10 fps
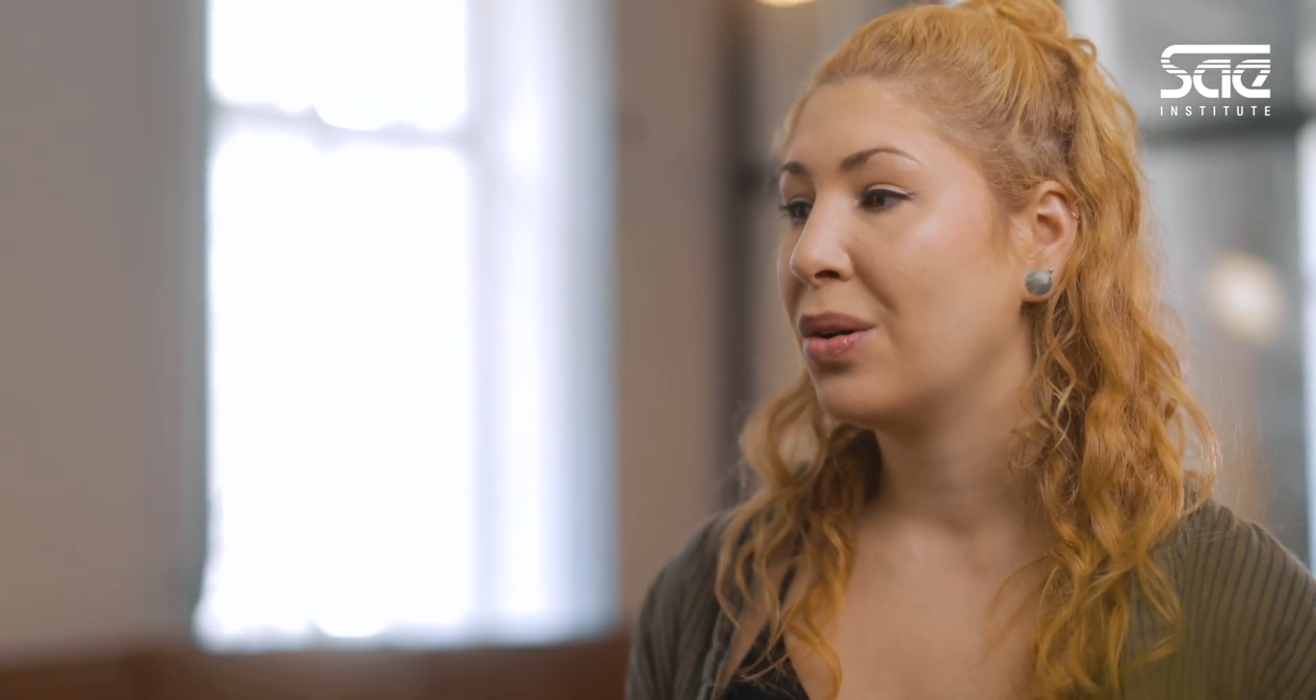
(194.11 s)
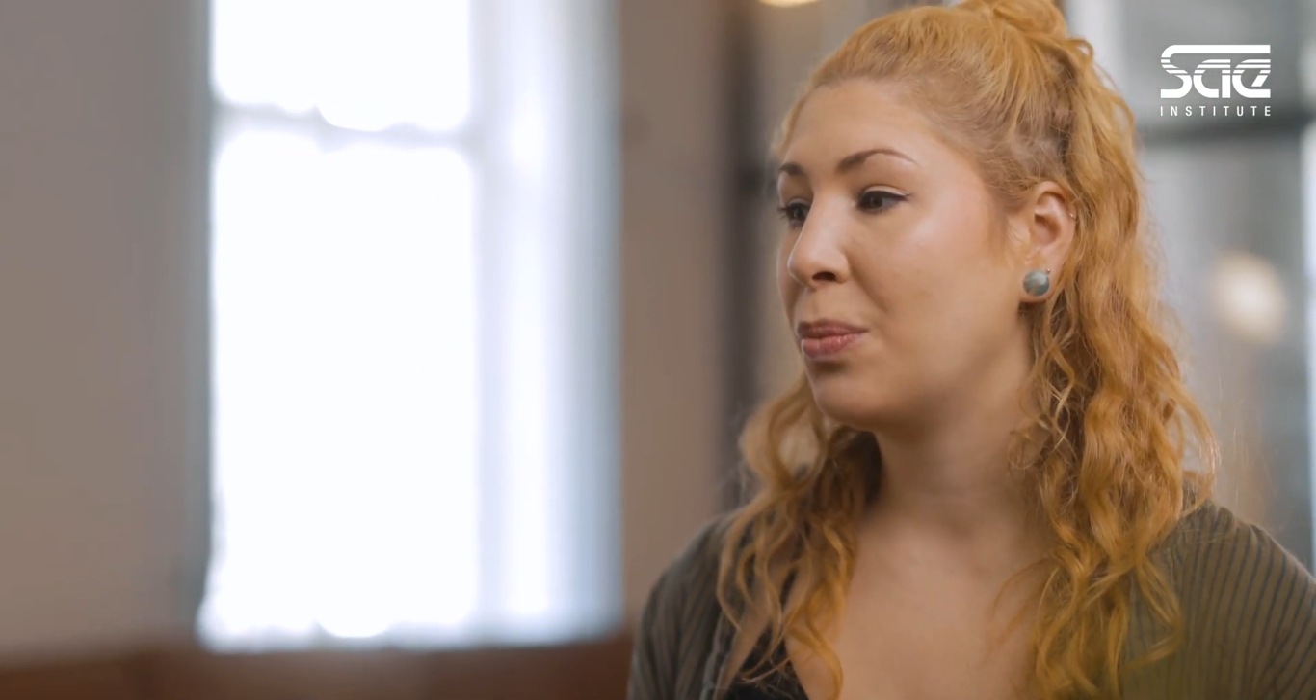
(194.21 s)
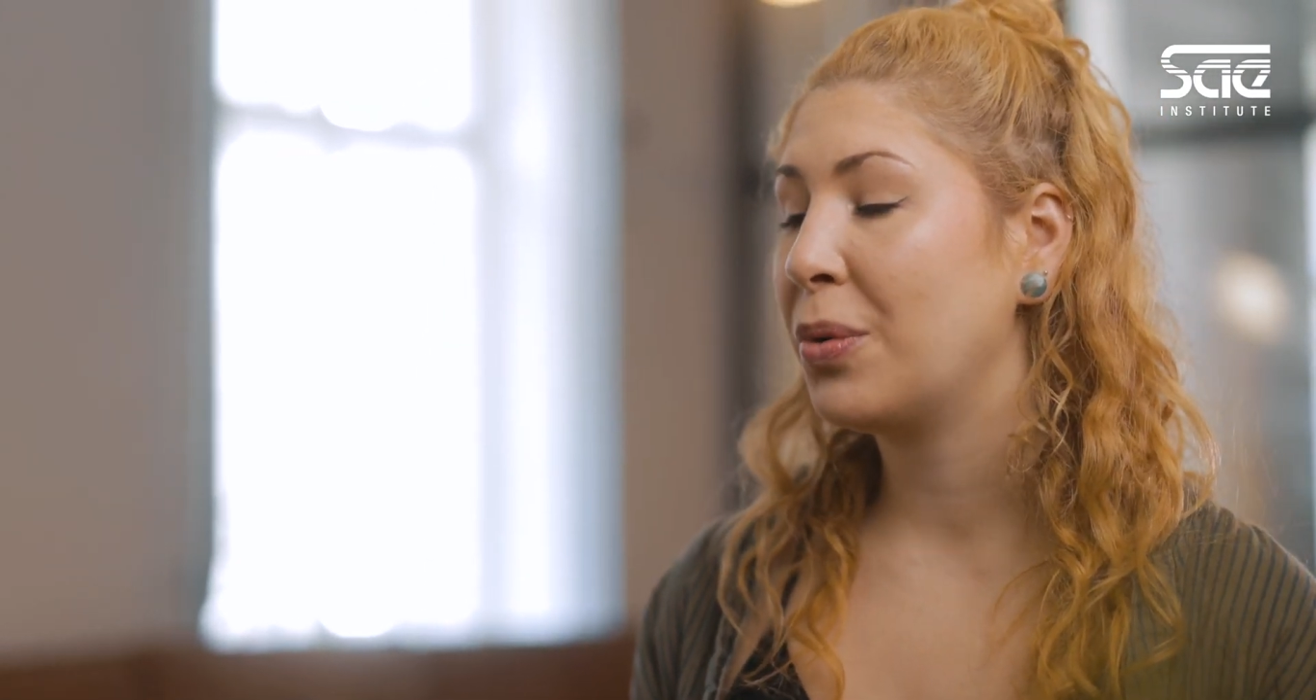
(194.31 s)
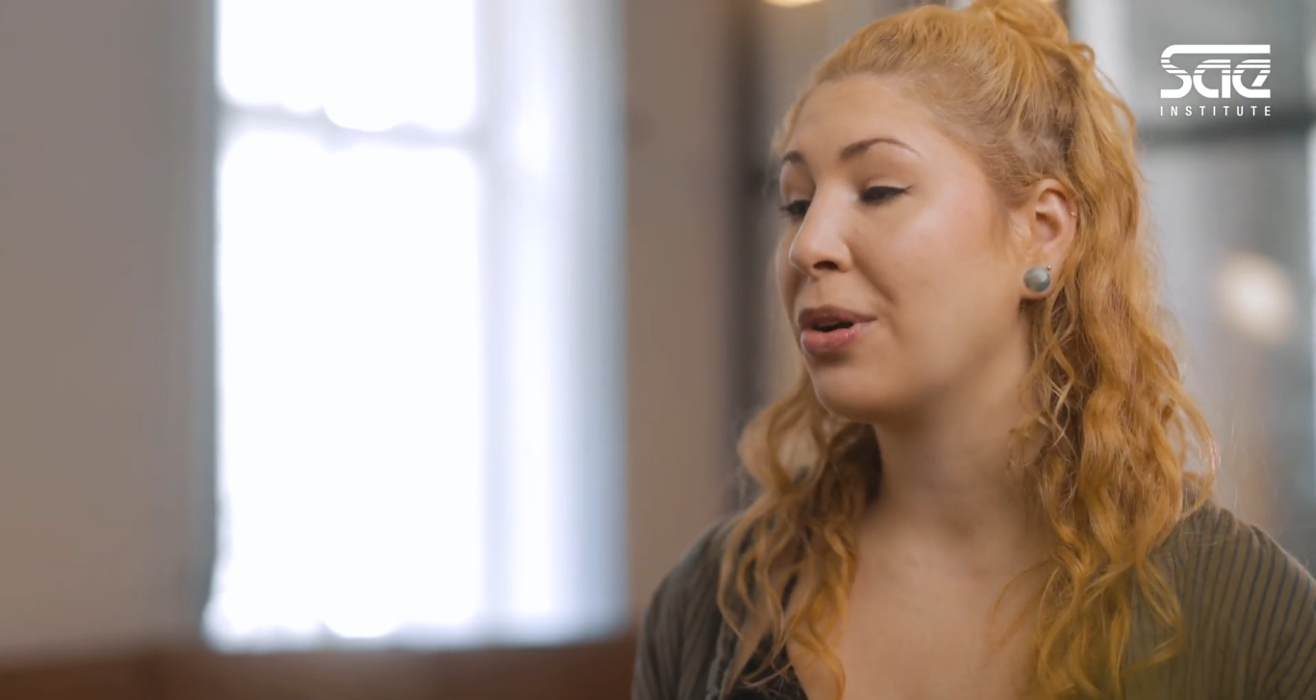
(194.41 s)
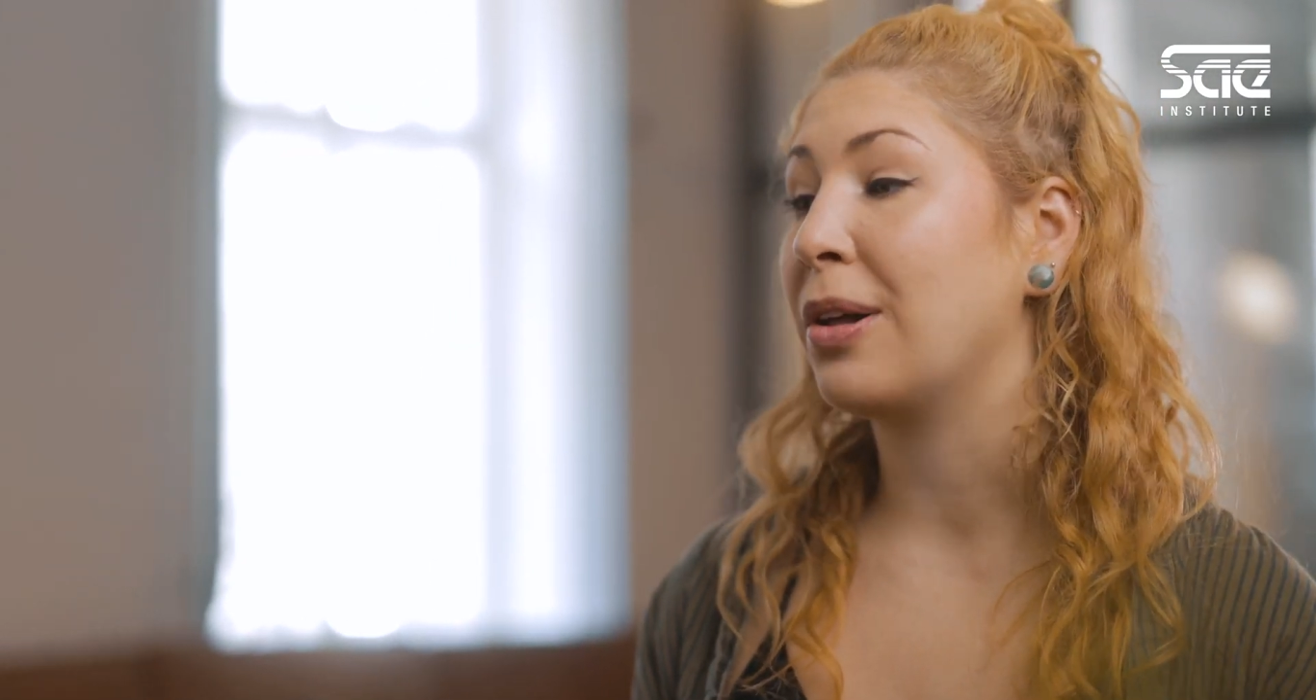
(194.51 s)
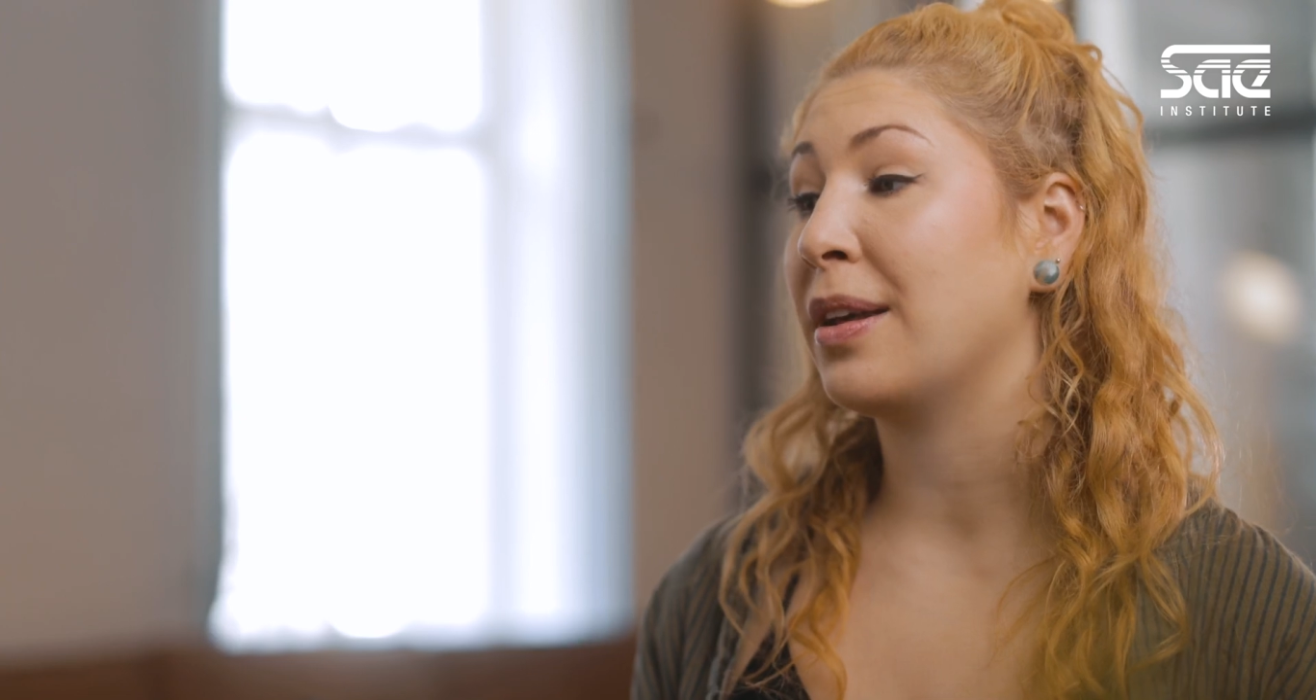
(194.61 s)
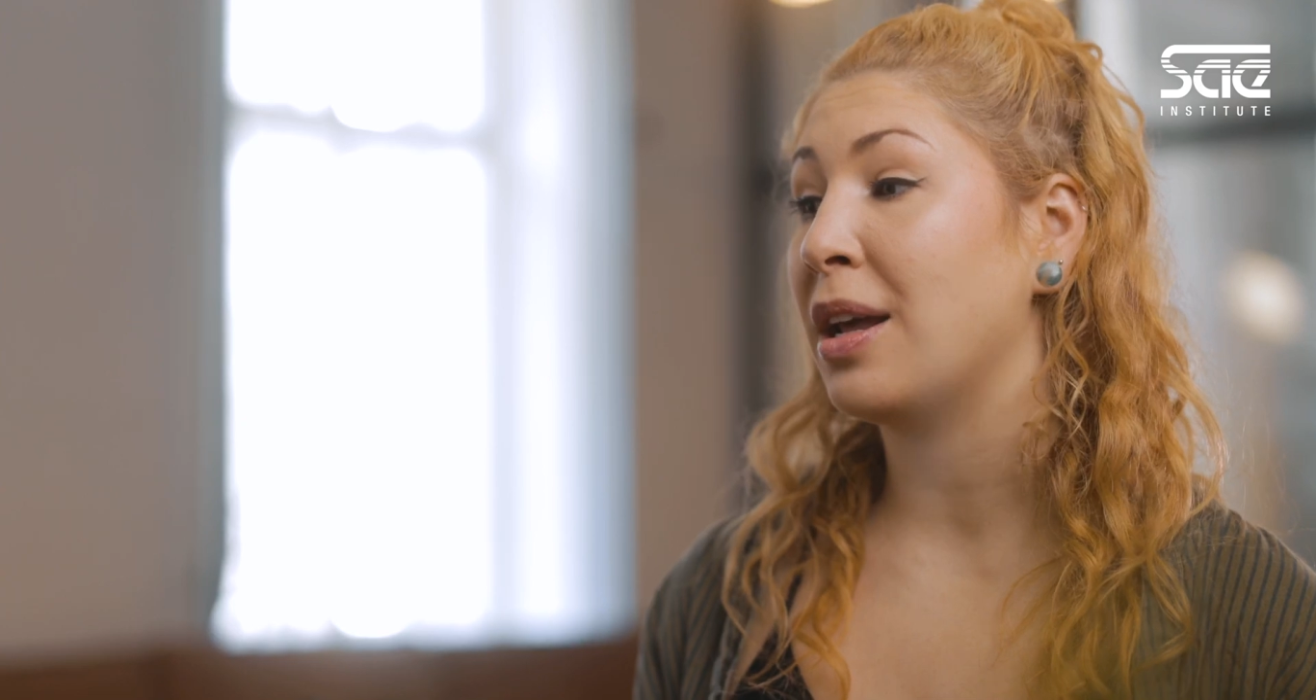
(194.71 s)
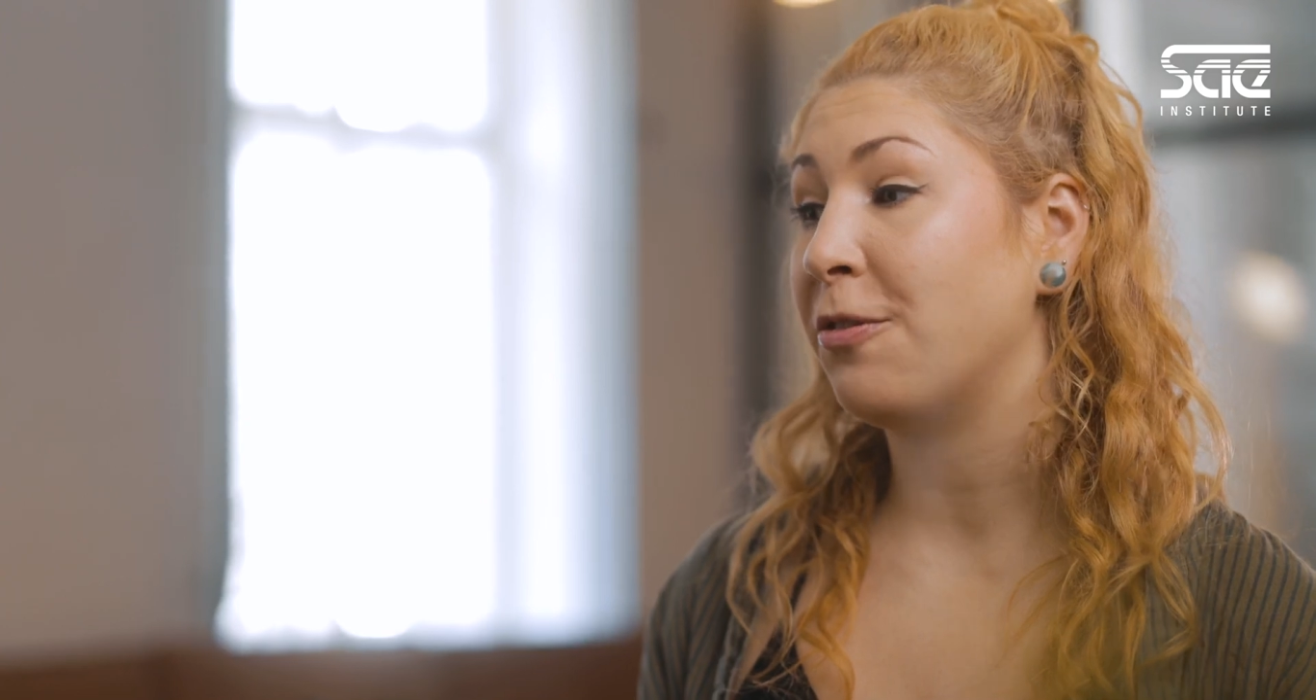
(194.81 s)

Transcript: who put all that